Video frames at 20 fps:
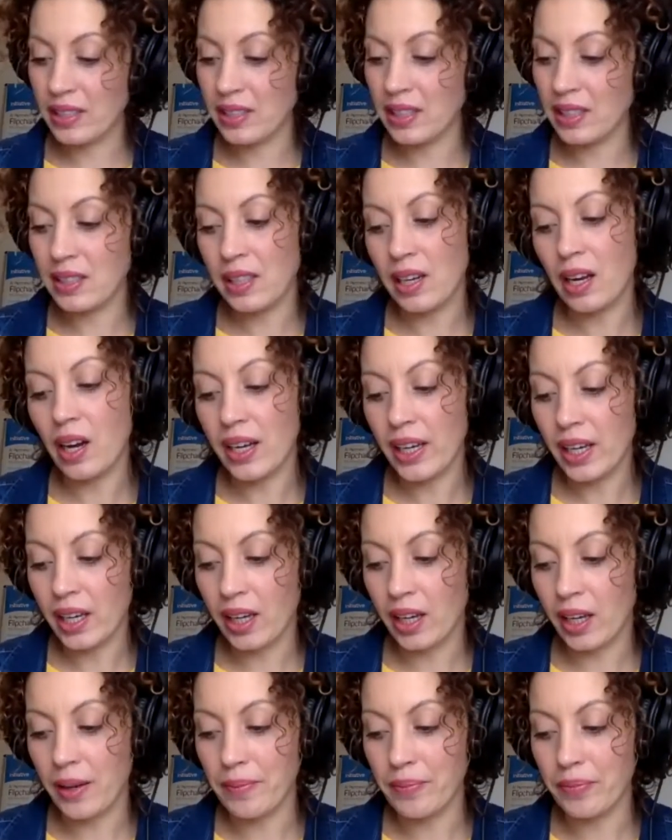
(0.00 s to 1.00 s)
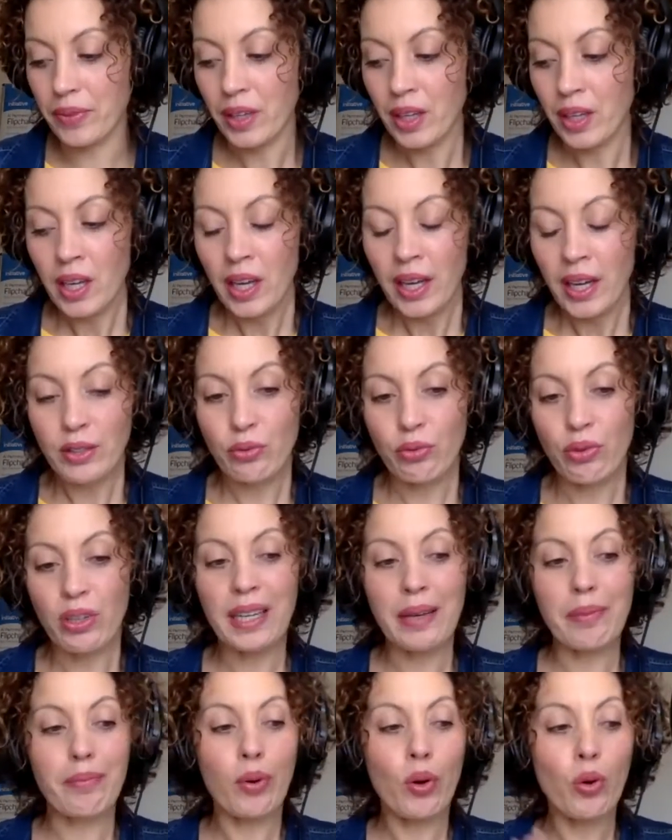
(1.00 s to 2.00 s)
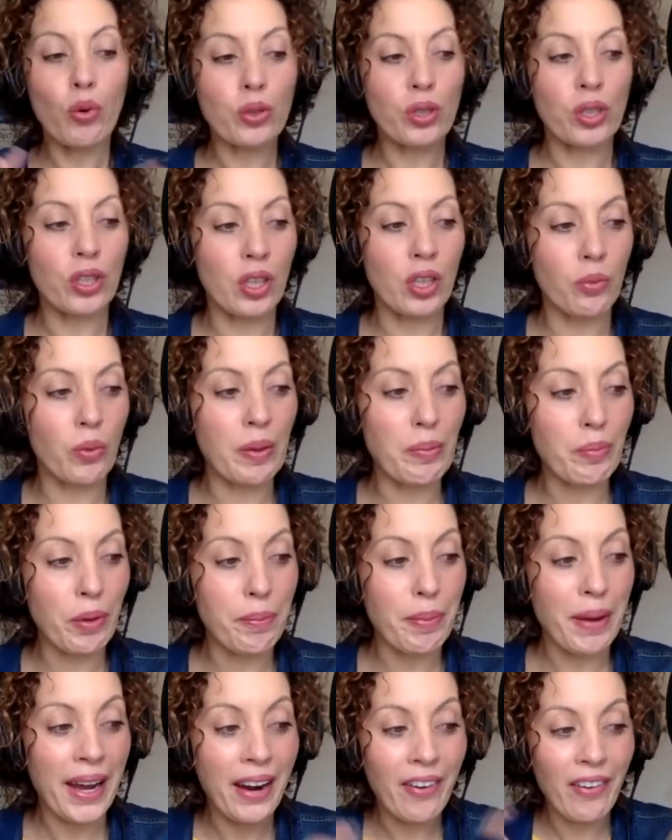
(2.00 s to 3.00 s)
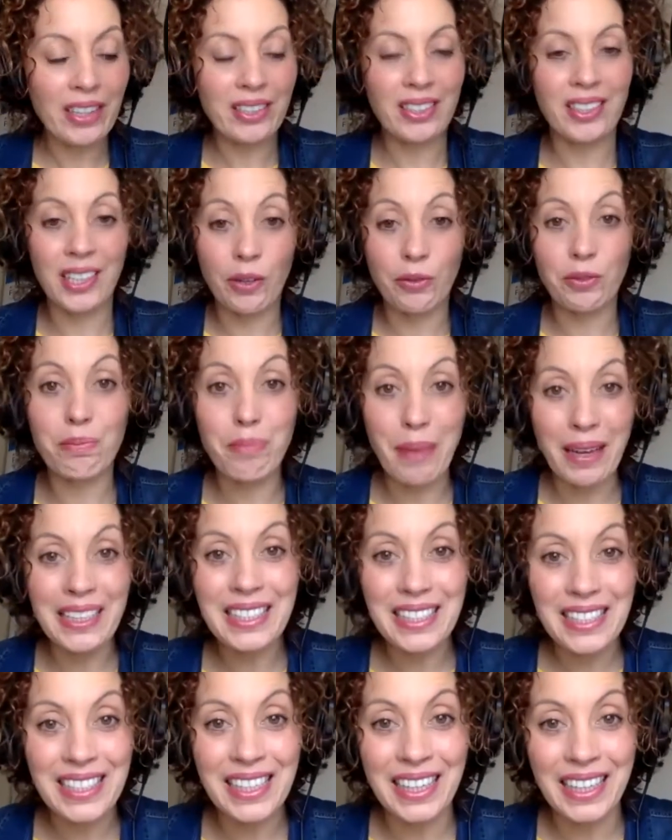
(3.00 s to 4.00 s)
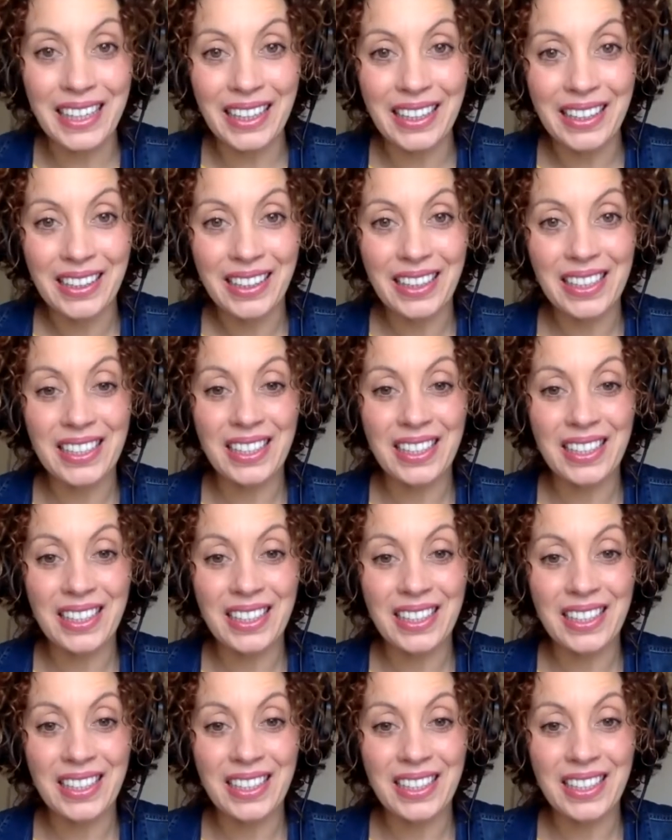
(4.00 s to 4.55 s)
it's like, it's really important that we prepare ourselves mentally, isn't